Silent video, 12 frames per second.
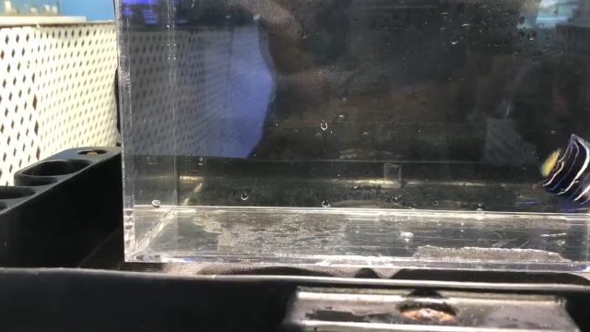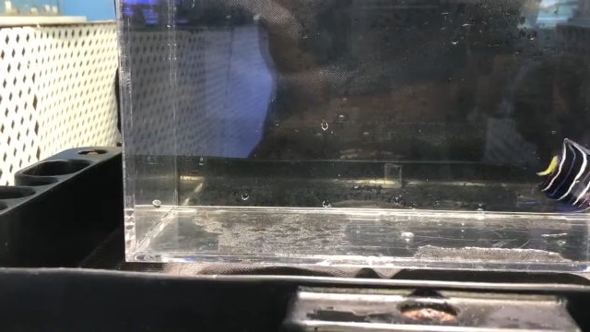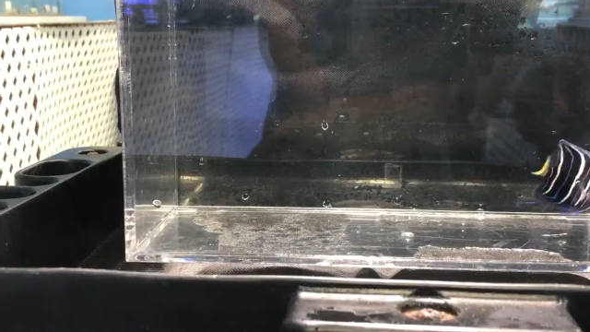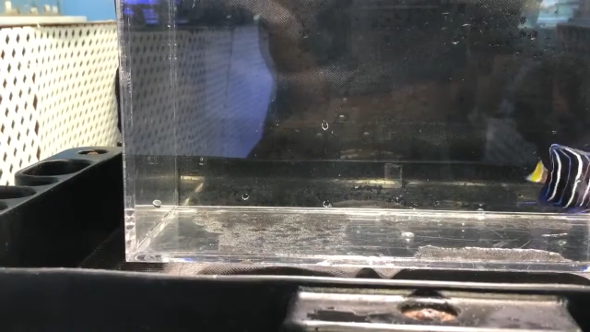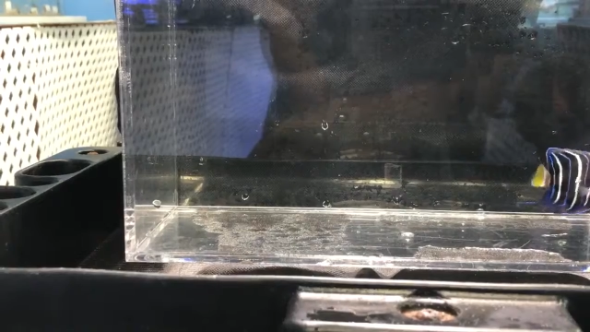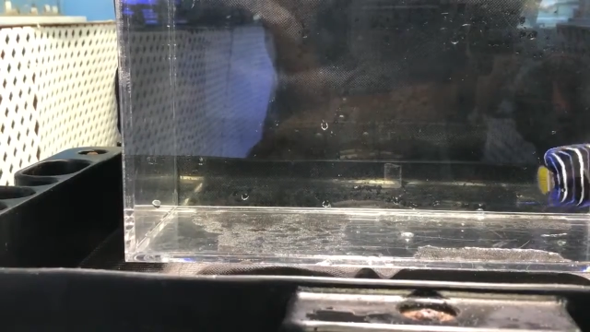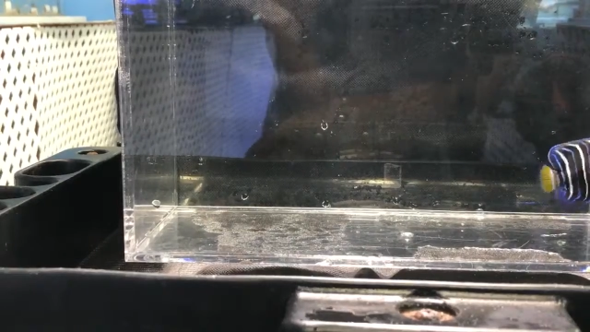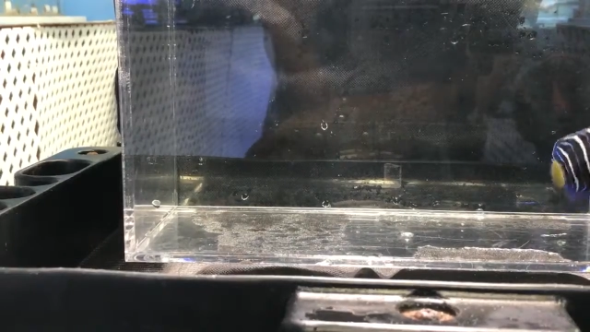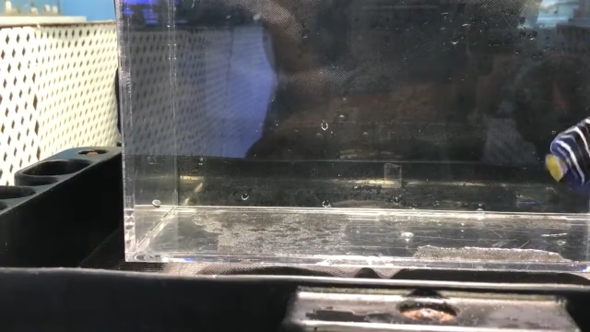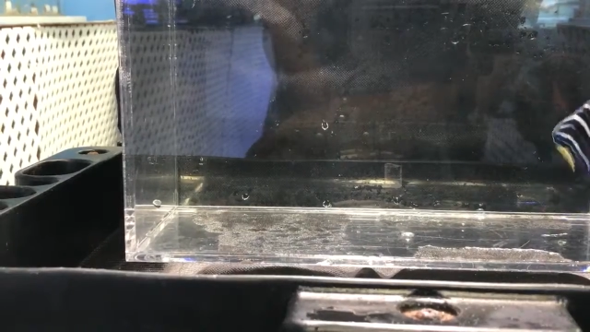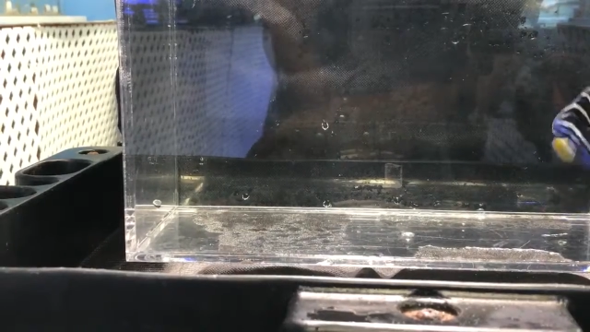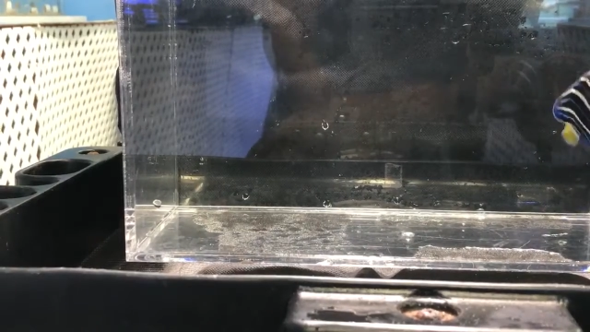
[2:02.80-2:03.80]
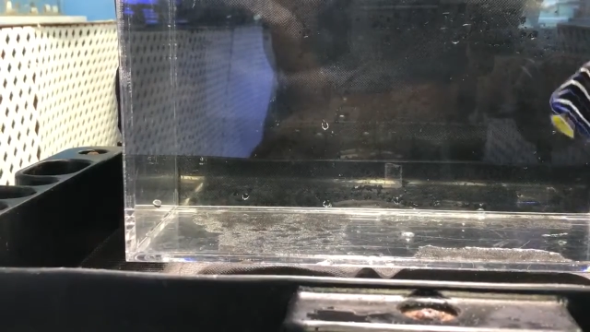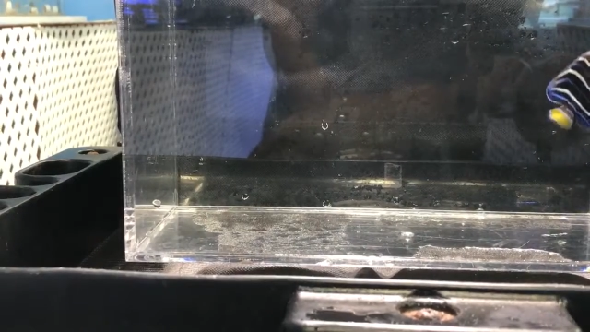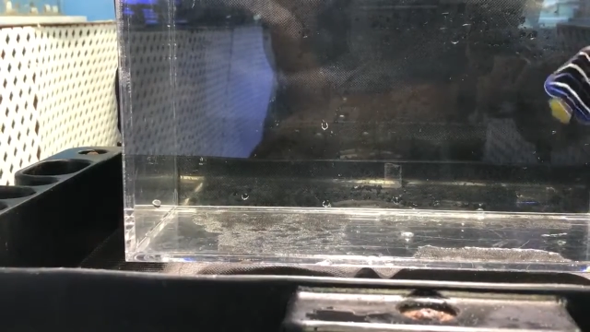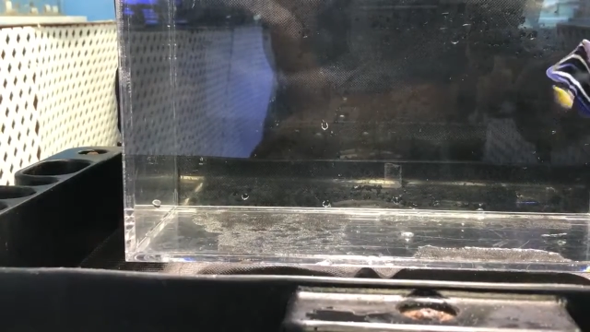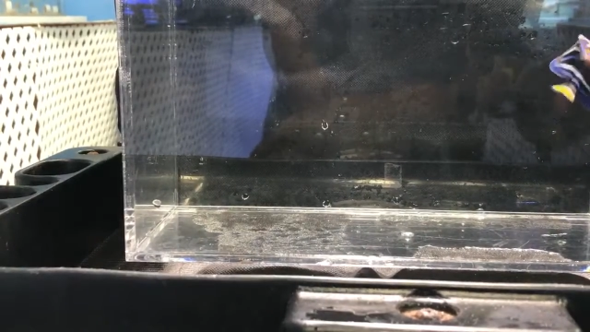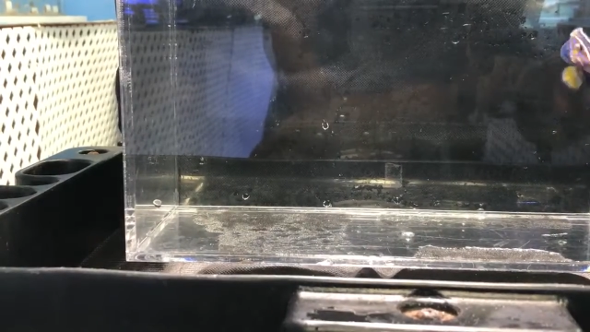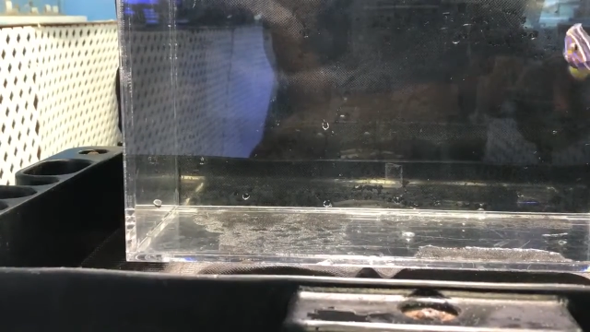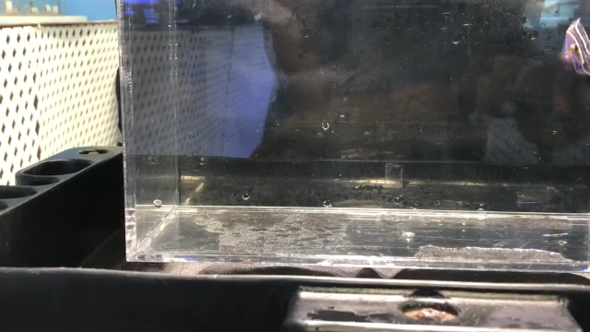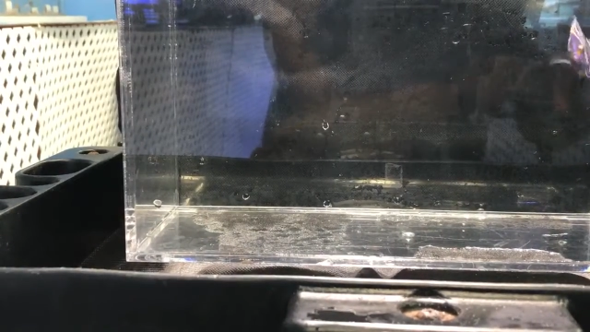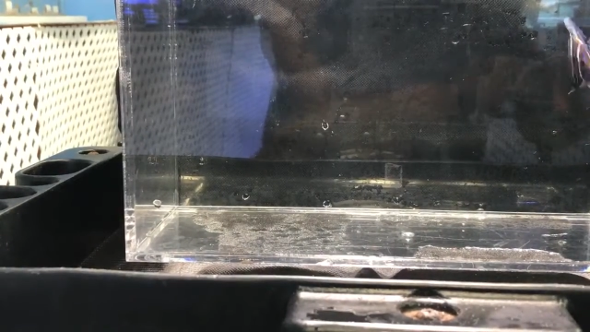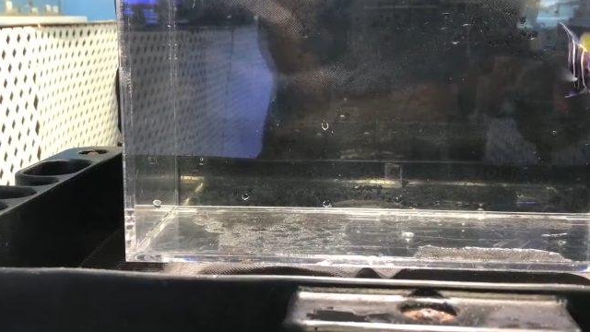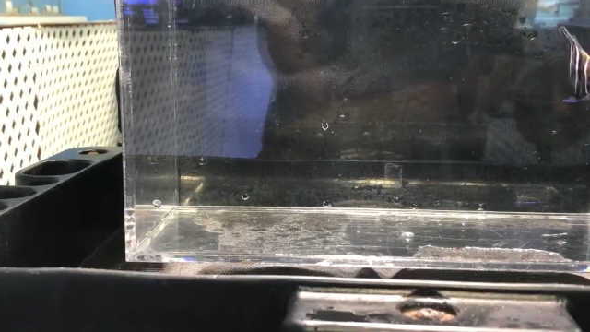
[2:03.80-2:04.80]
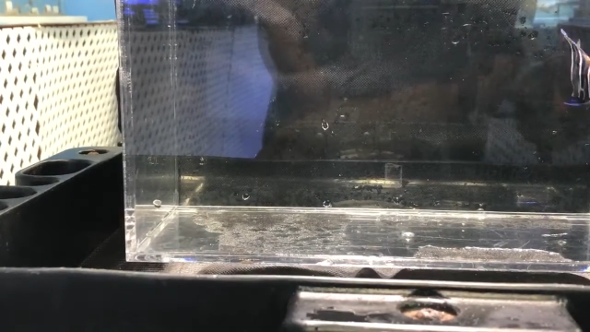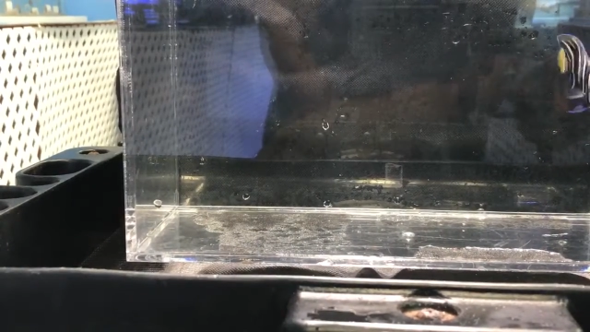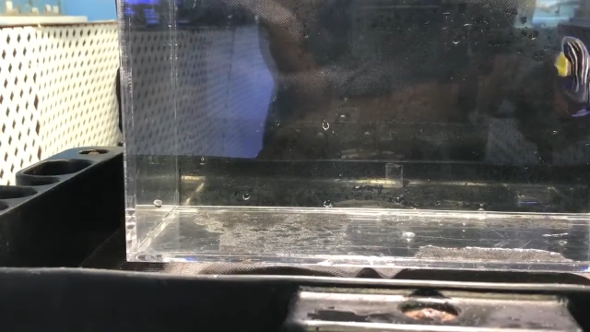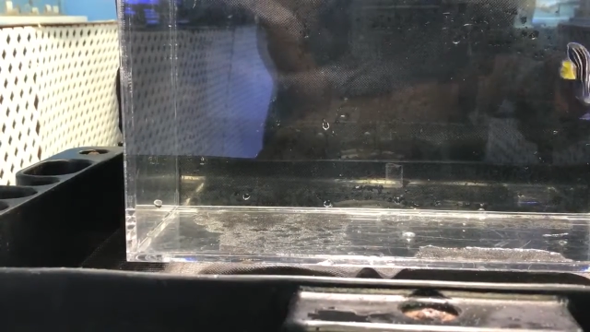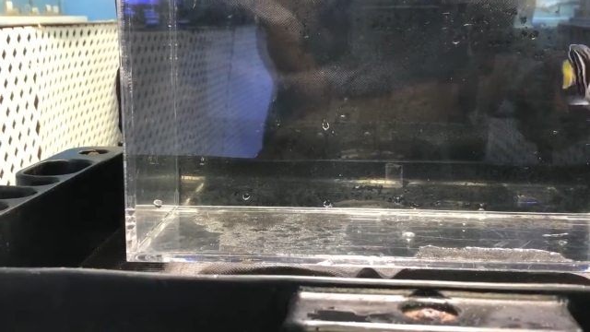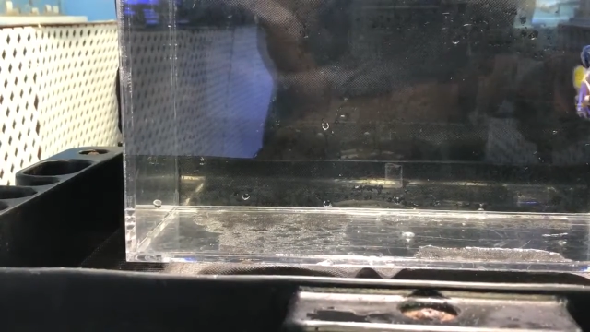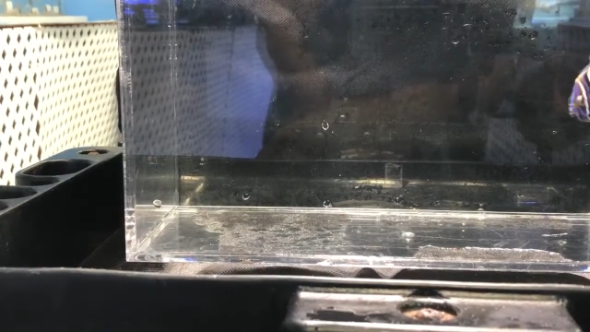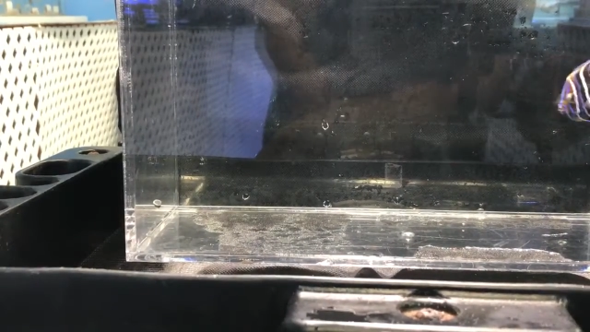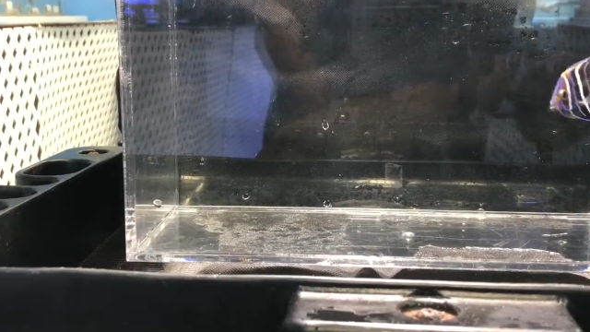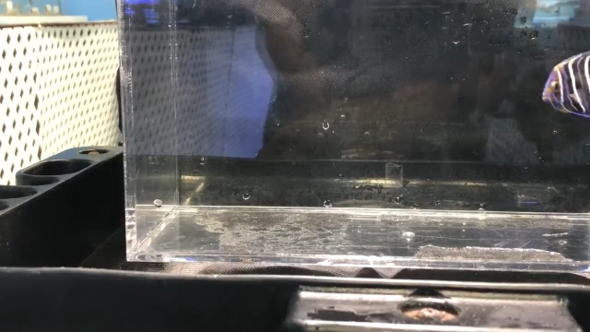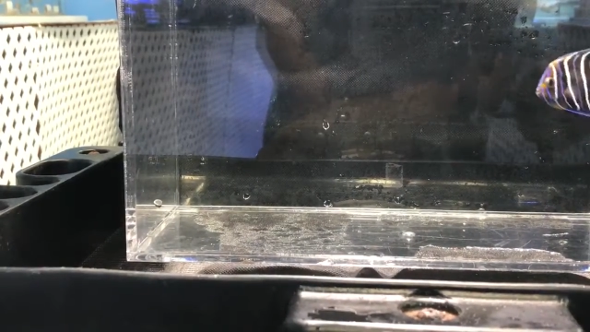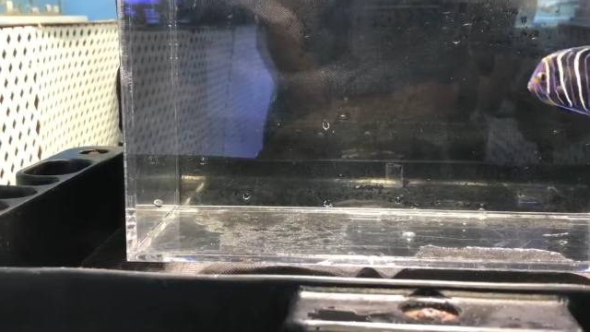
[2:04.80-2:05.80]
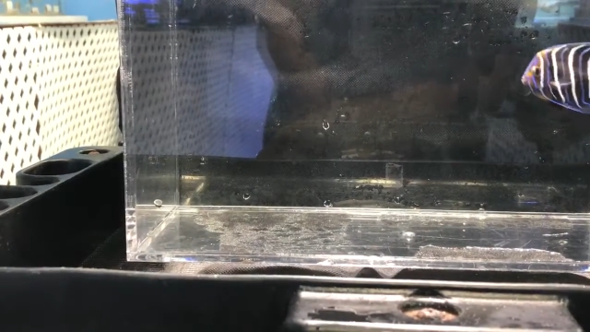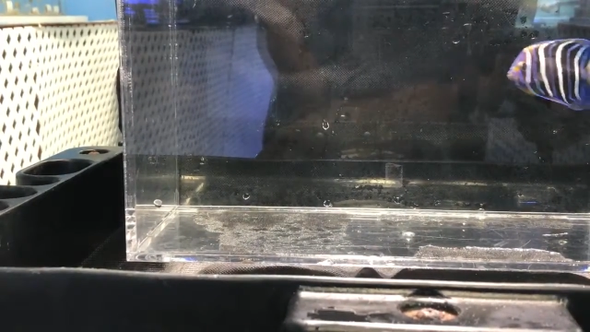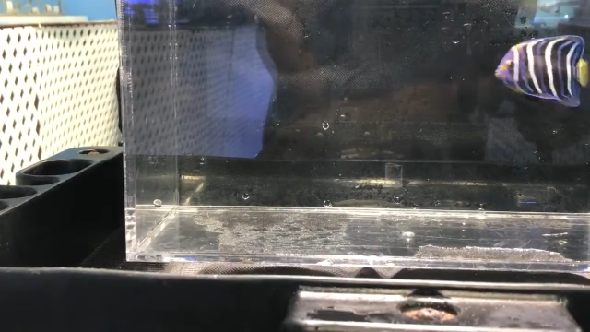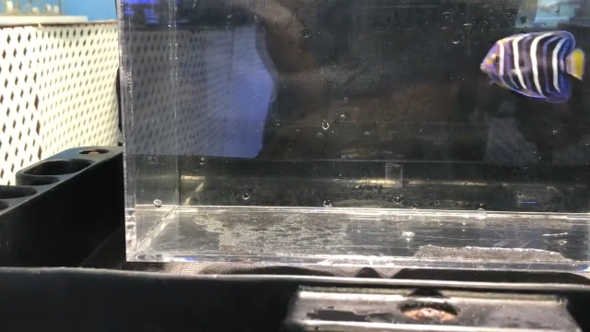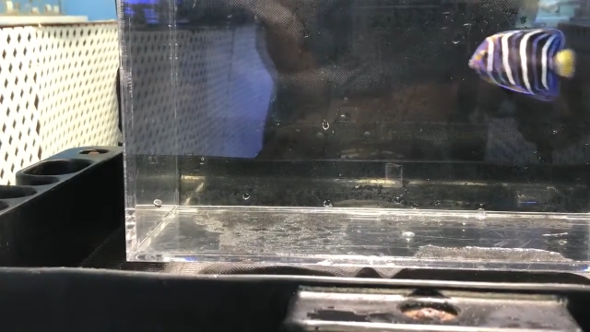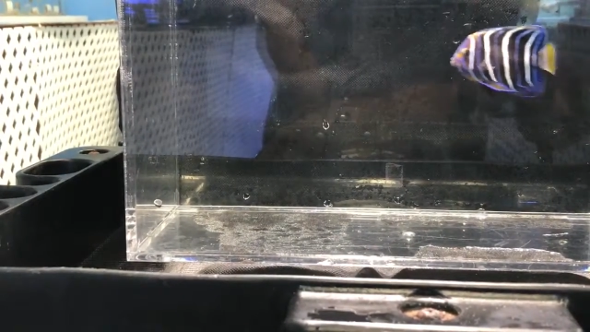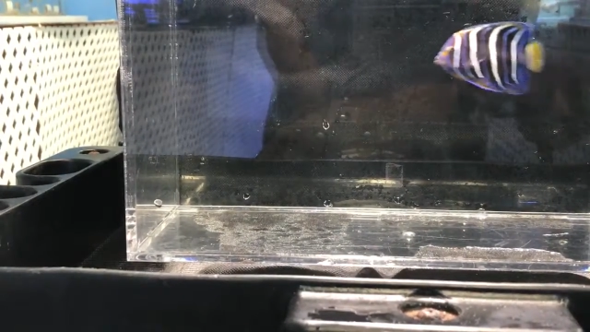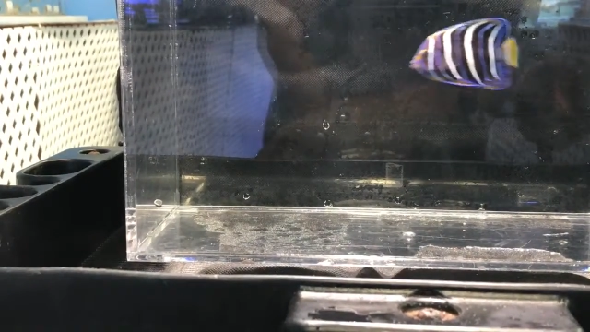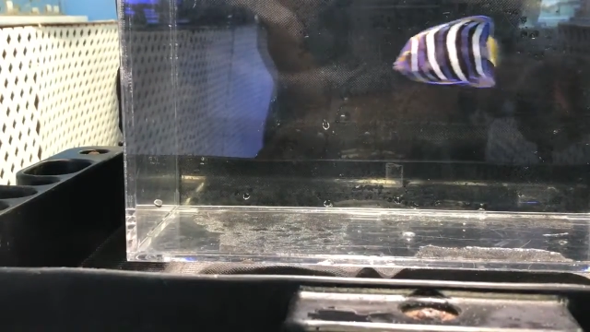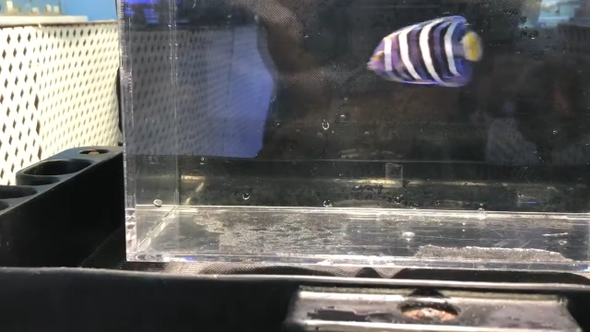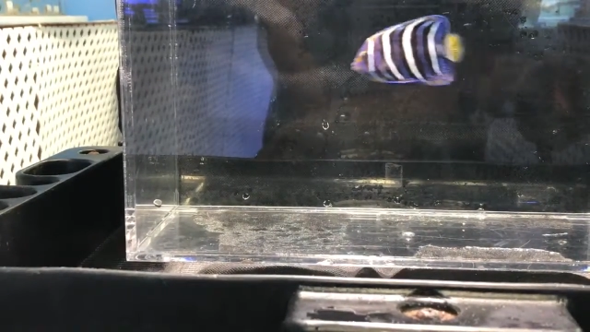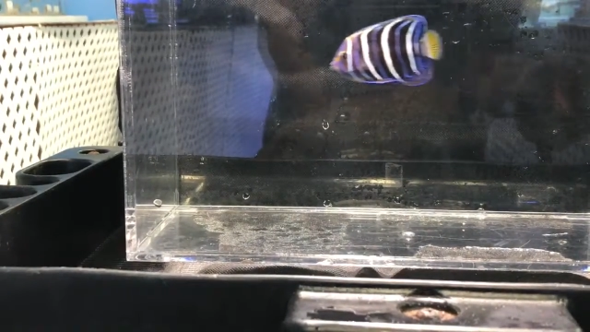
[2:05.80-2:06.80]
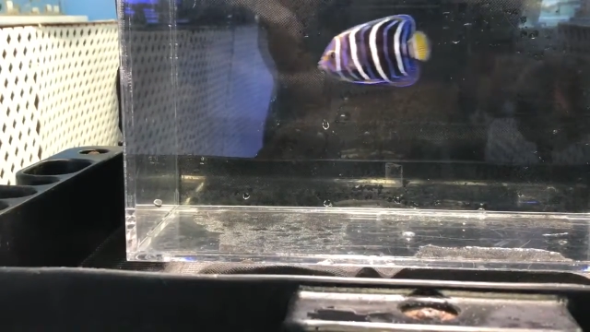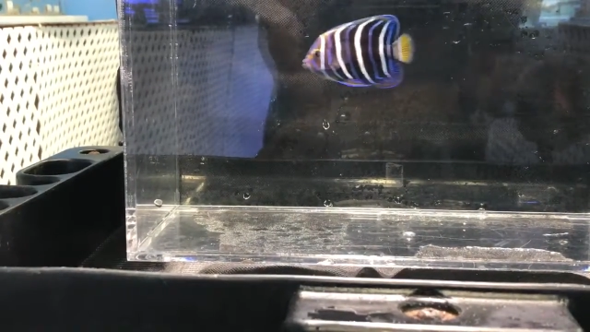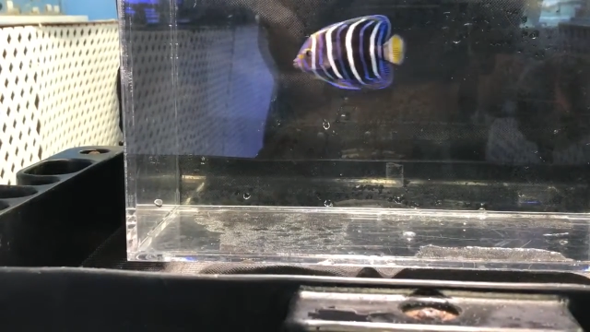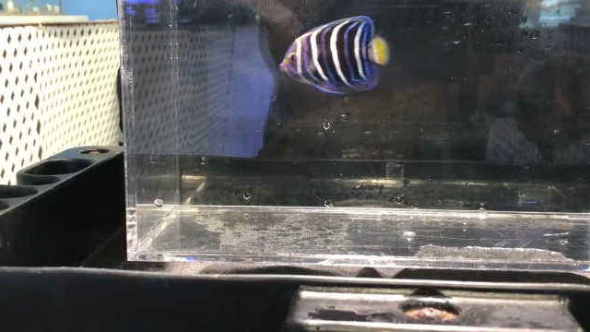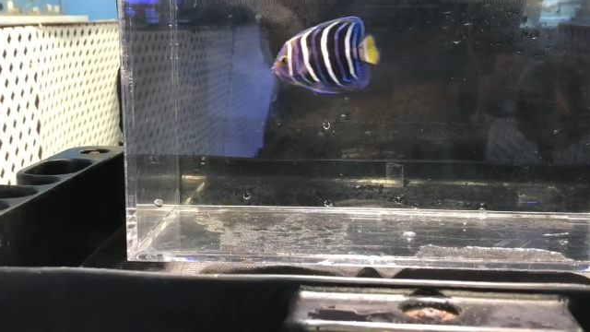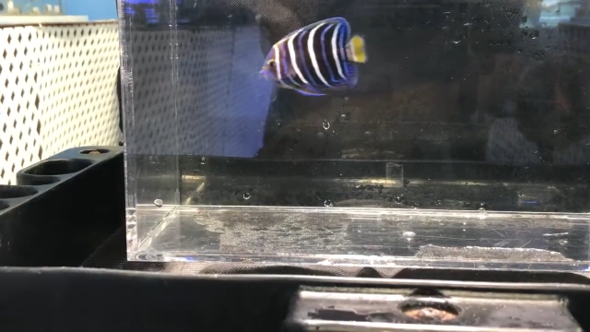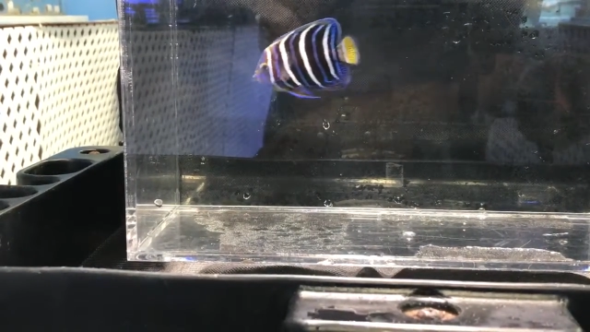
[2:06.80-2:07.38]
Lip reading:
No face is visible, so there are no lips to read.